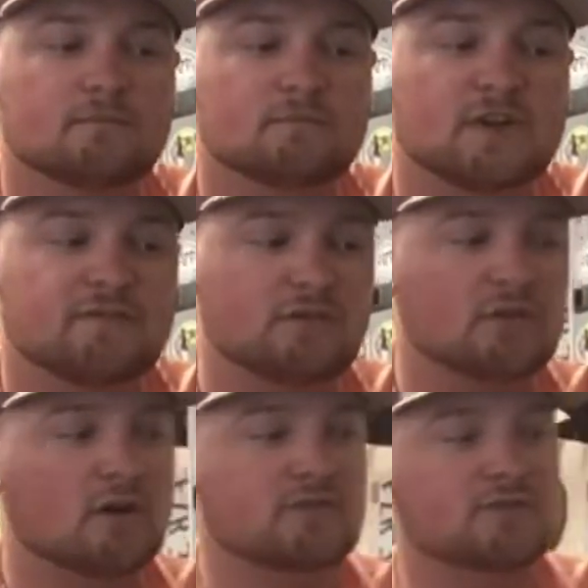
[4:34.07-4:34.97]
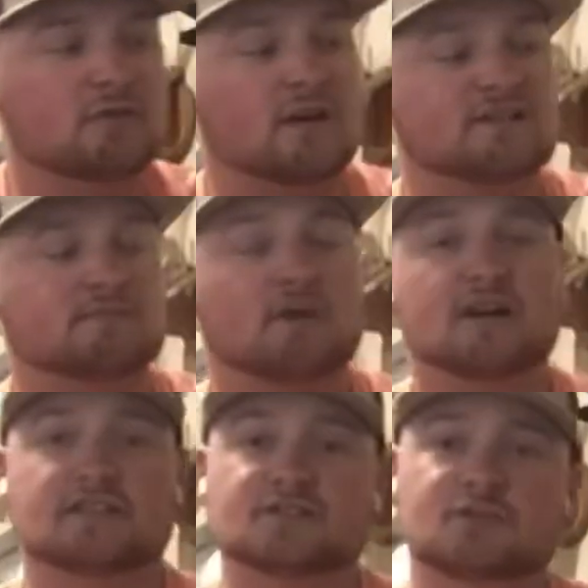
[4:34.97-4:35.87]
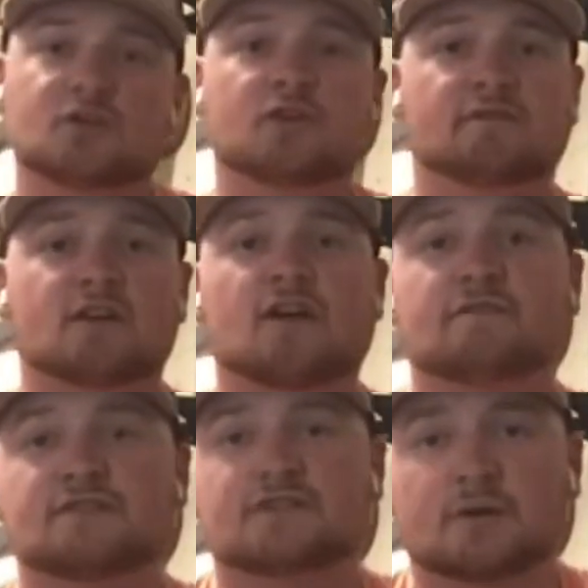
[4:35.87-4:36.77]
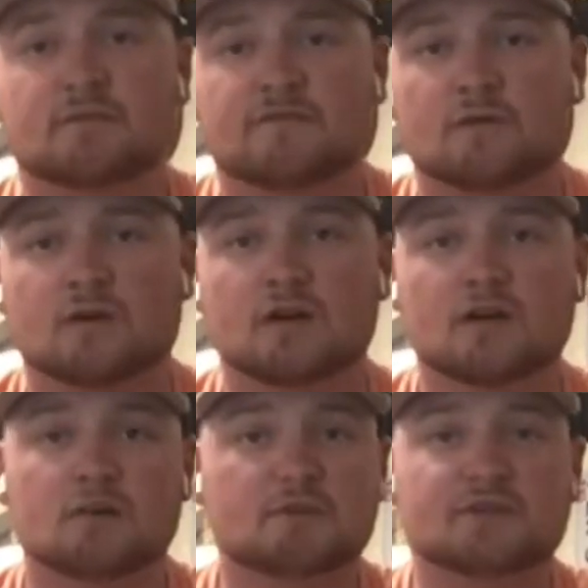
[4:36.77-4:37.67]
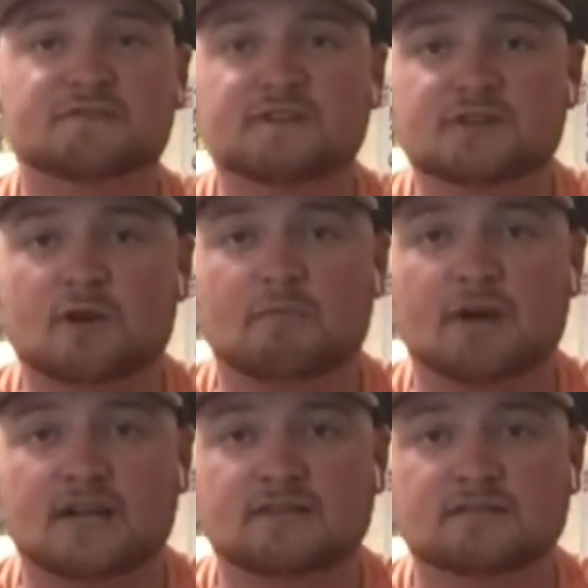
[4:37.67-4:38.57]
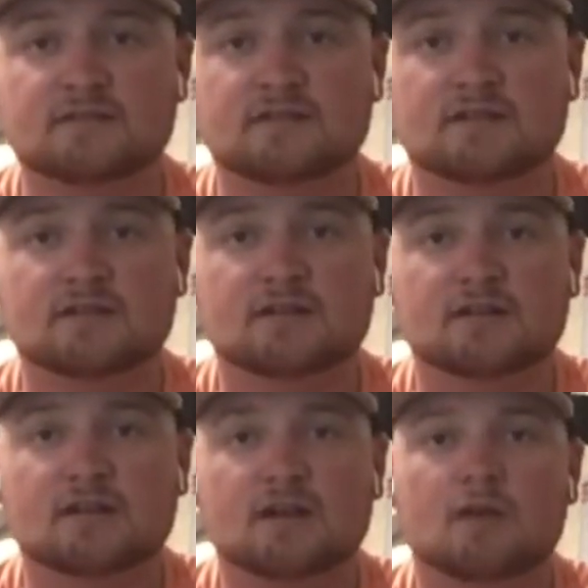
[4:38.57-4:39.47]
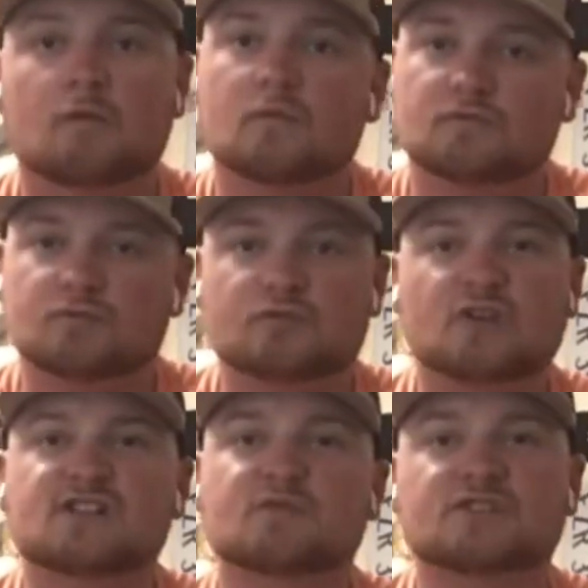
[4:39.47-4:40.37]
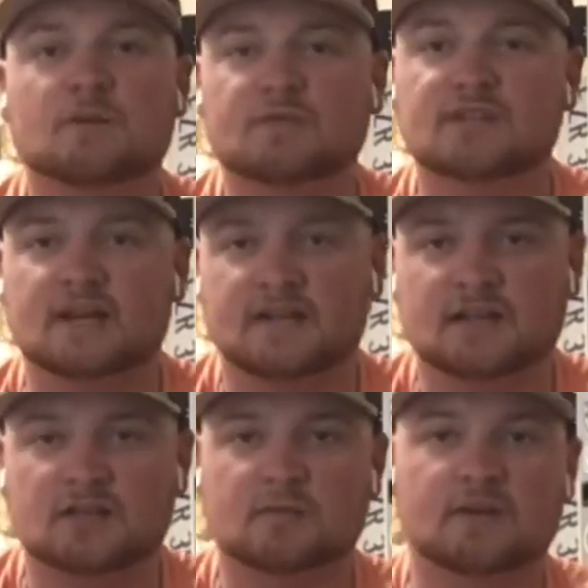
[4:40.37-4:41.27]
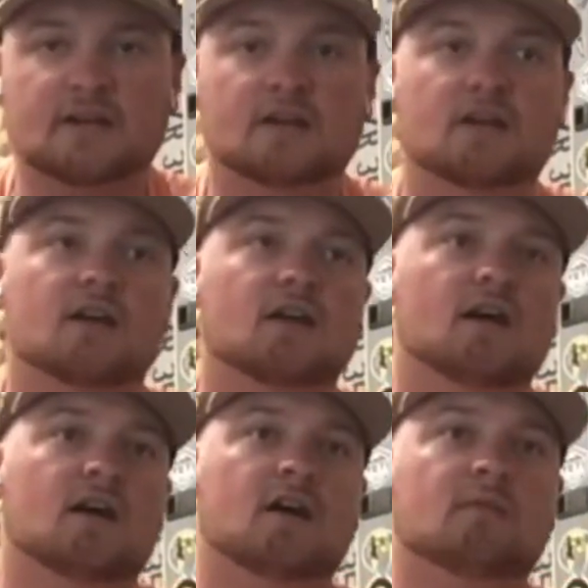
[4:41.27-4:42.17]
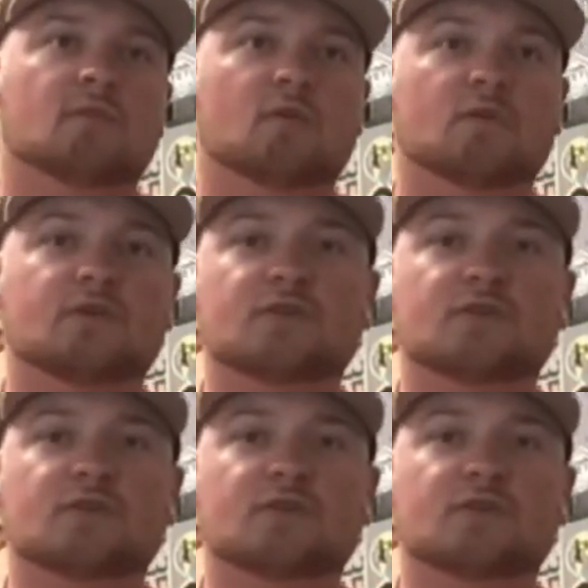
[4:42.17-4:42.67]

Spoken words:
If you go to a spot that you've caught fish there before, but those fish aren't biting, try switching up your technique a little bit. When